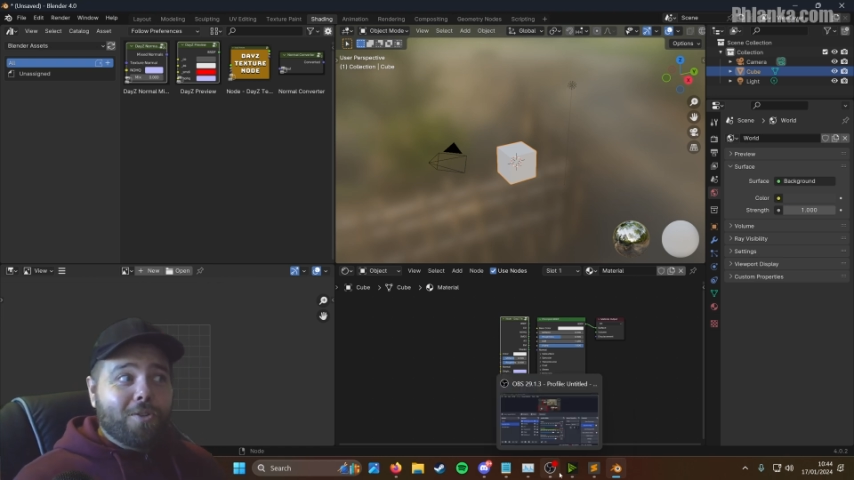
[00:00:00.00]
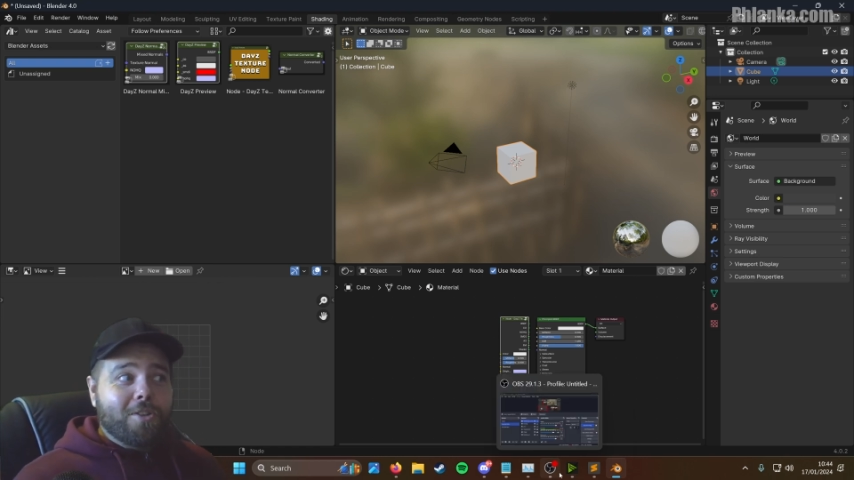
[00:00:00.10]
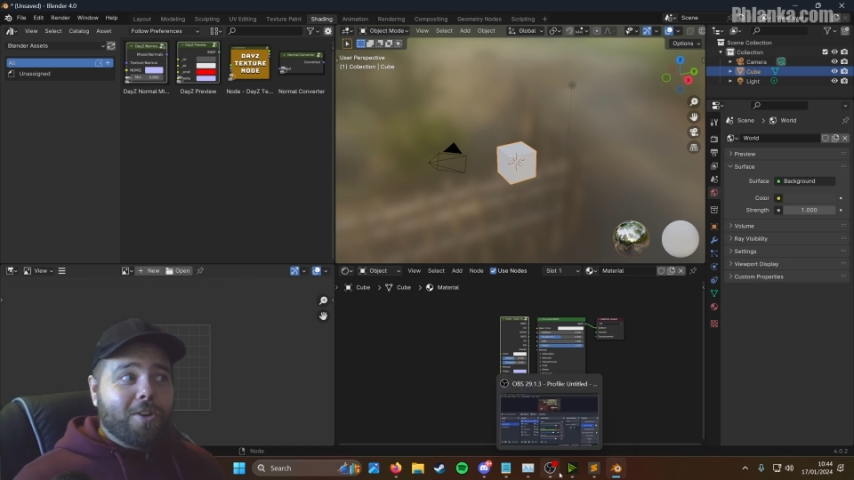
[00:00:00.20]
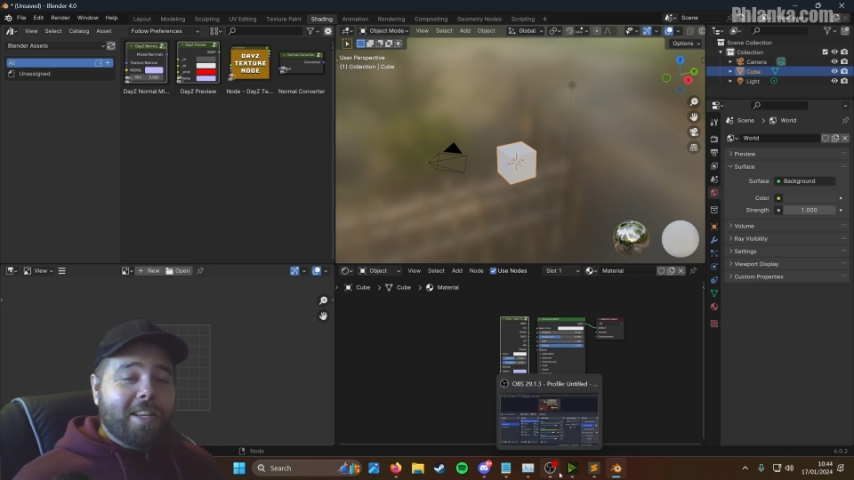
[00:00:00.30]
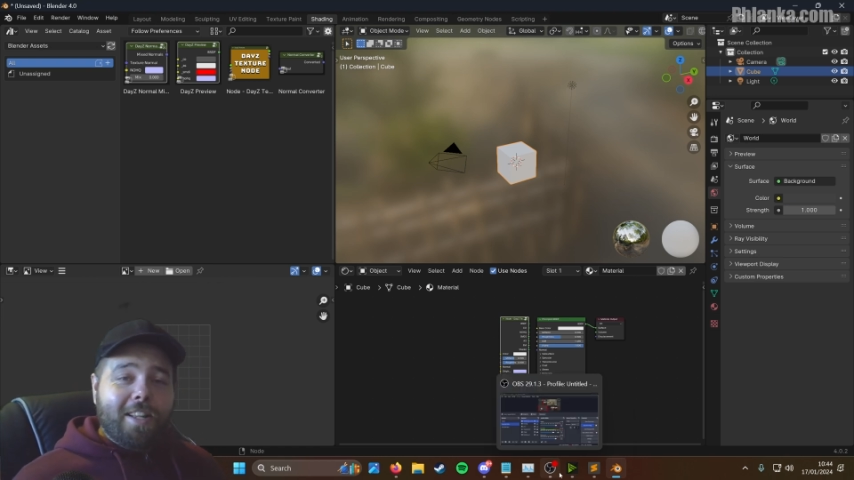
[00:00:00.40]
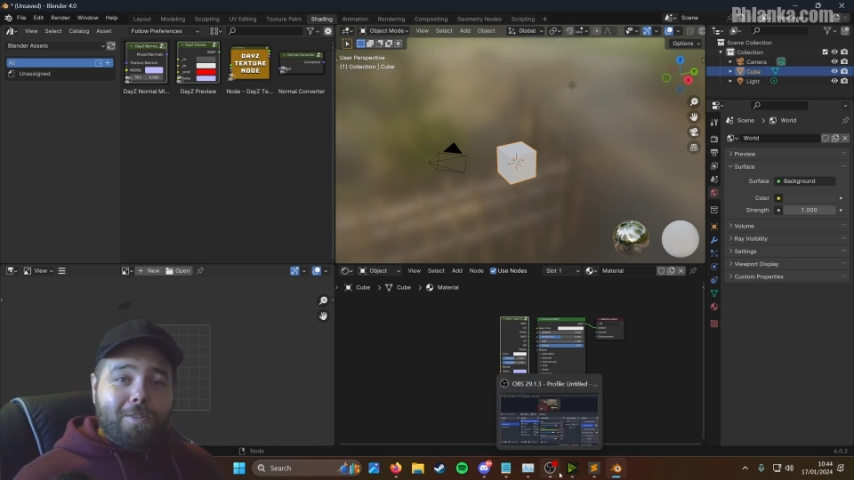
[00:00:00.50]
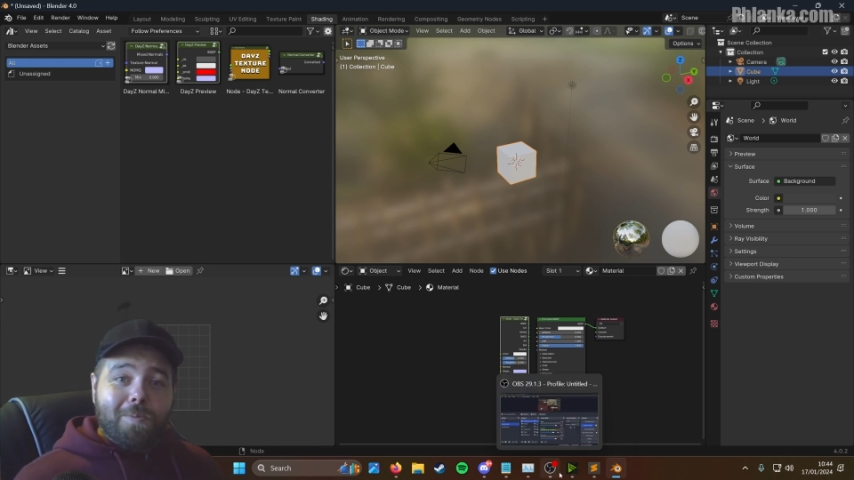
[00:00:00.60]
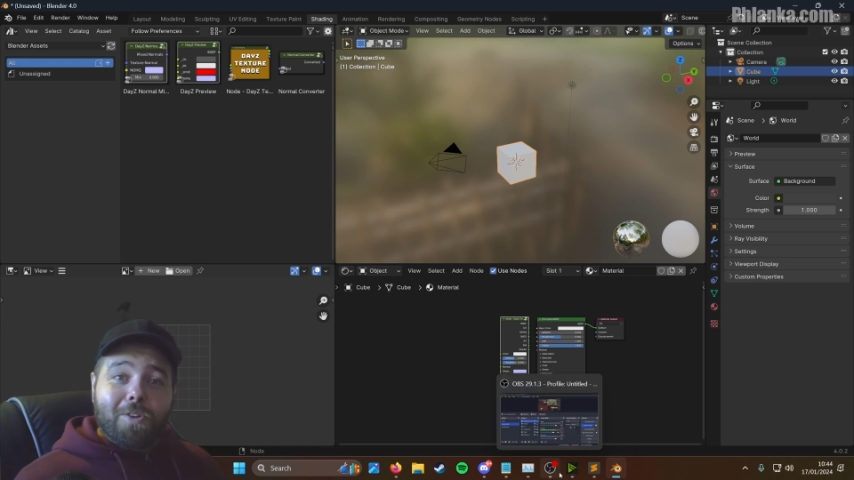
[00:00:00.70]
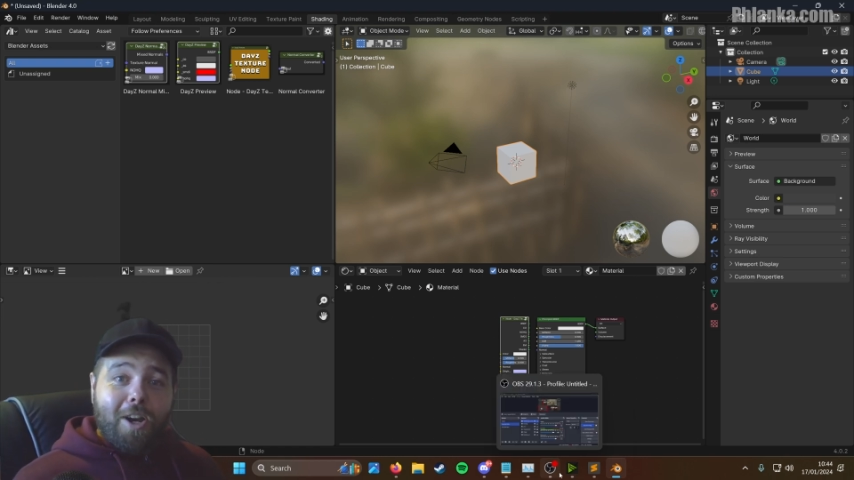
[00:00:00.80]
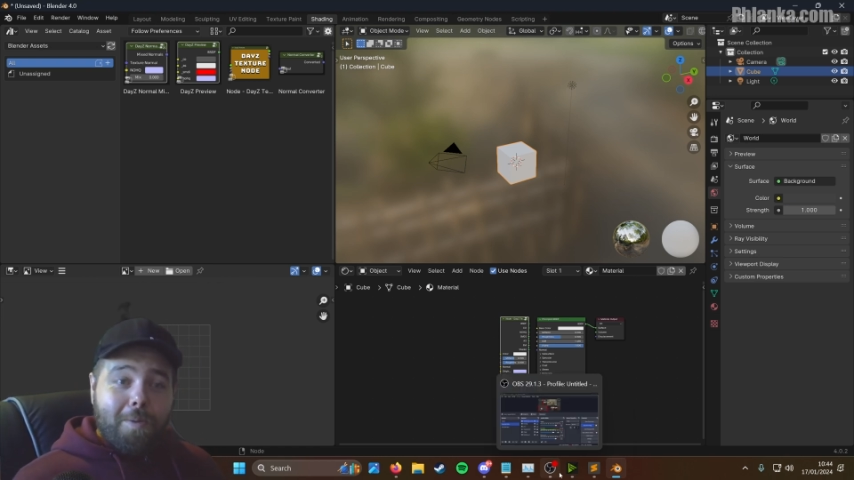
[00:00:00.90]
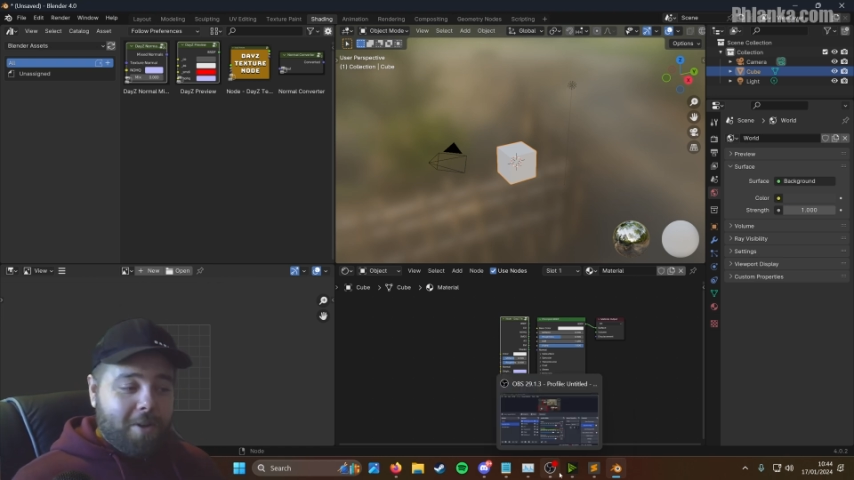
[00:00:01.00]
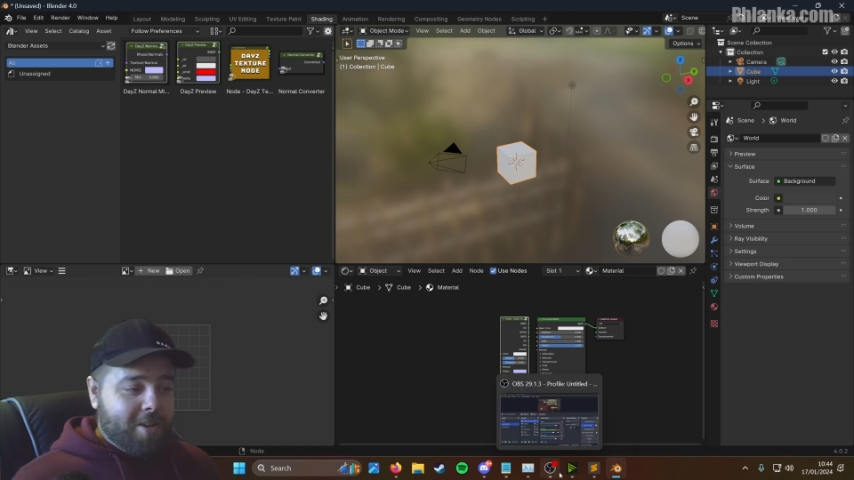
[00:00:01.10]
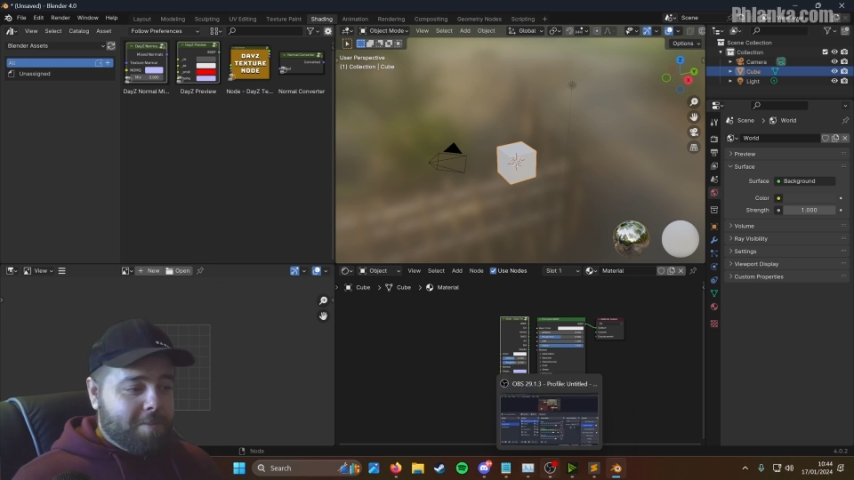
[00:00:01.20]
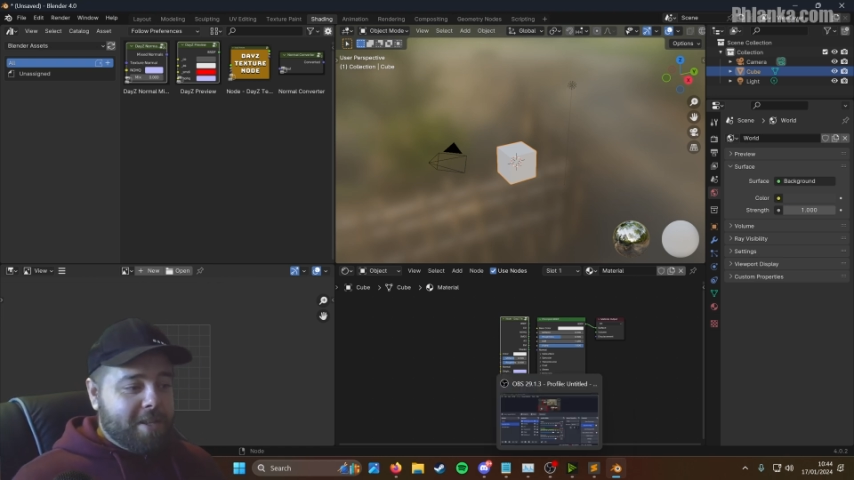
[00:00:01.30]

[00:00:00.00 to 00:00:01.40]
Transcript: also hit that subscribe button.